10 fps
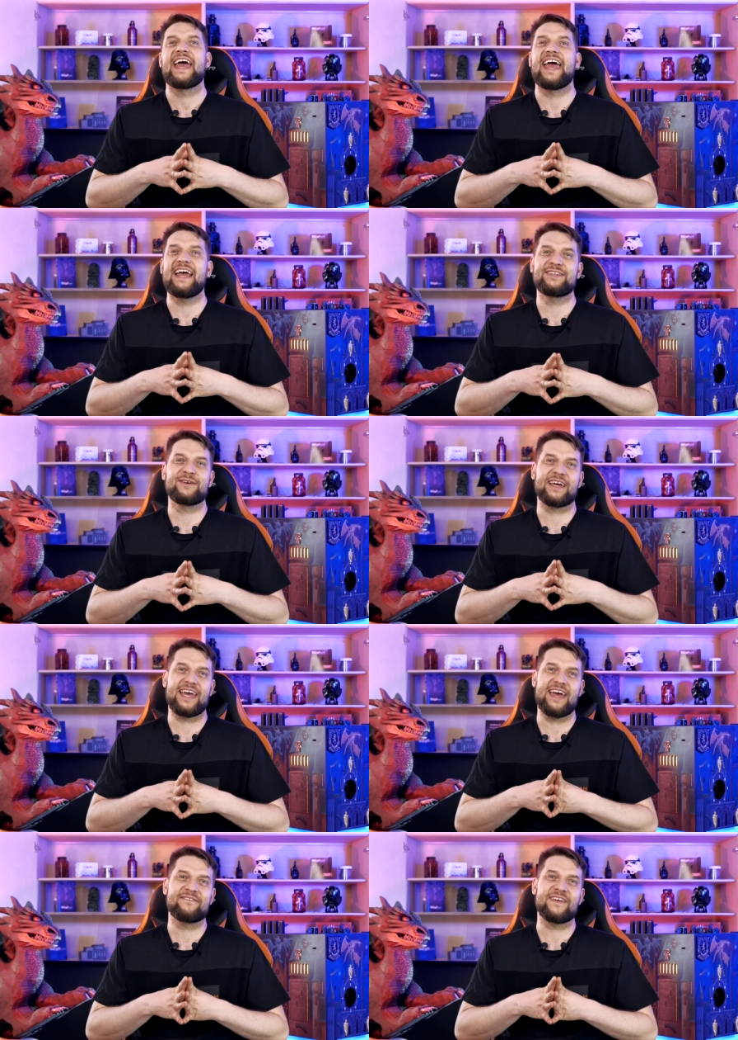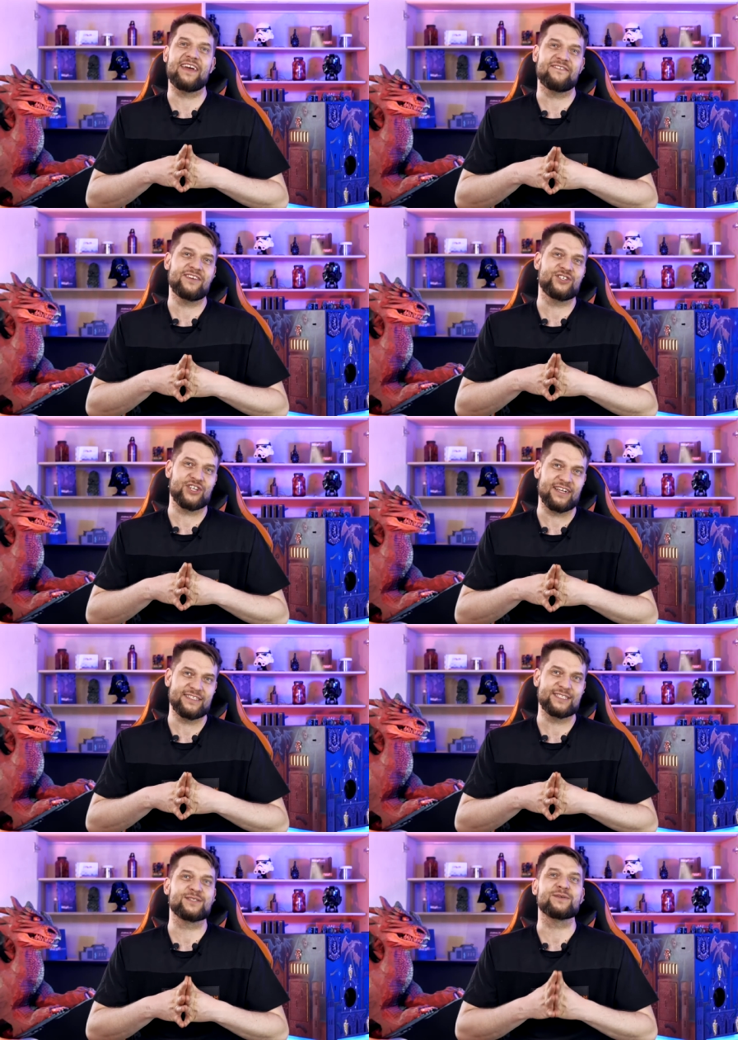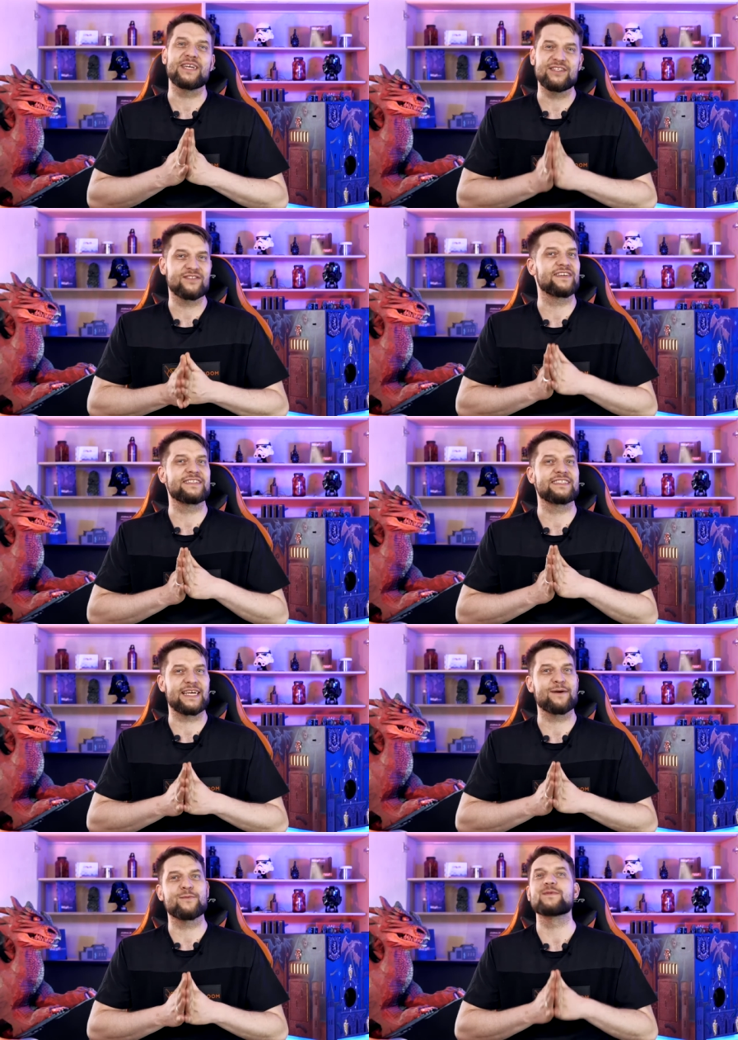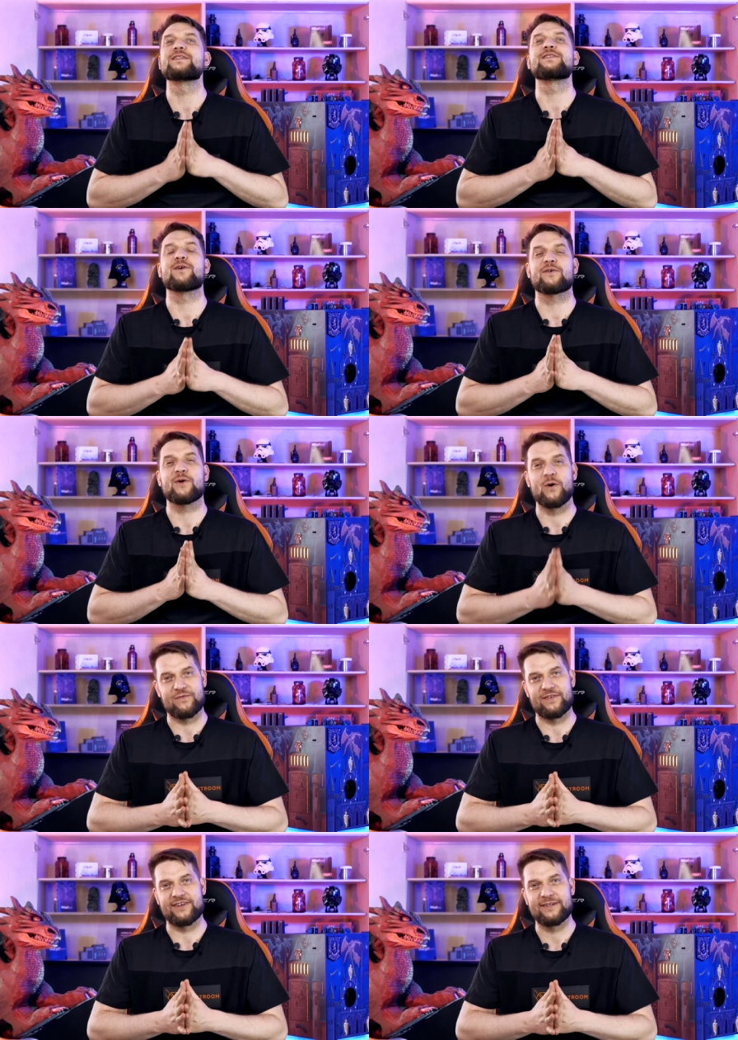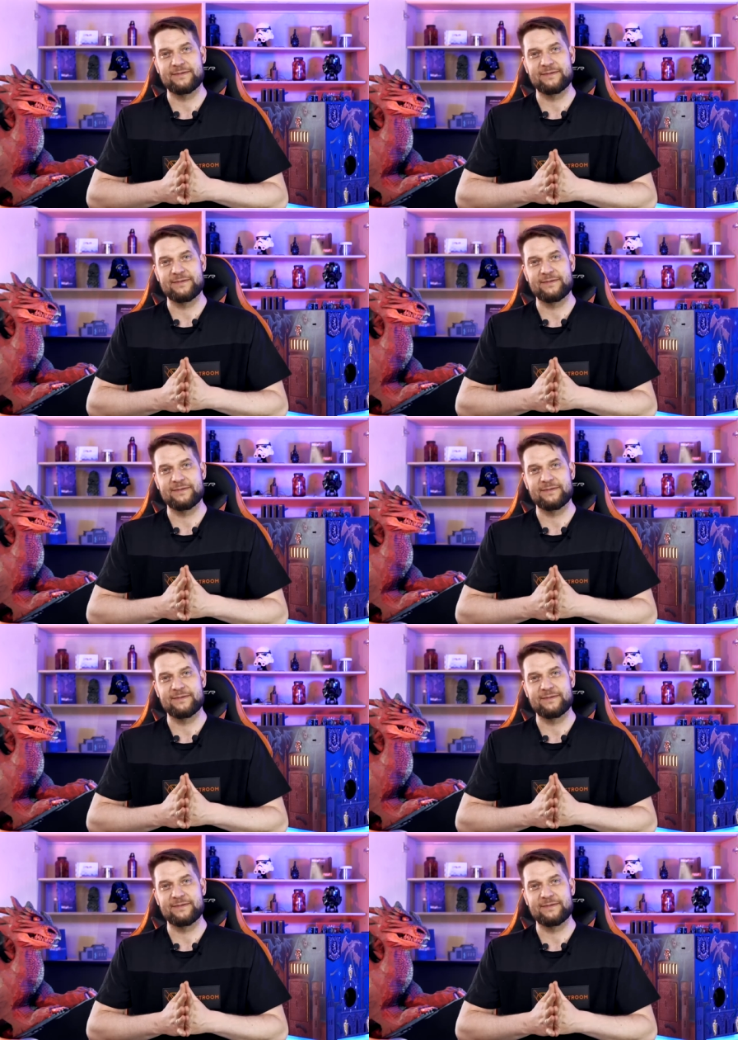and you have every chance to interest them with your offer.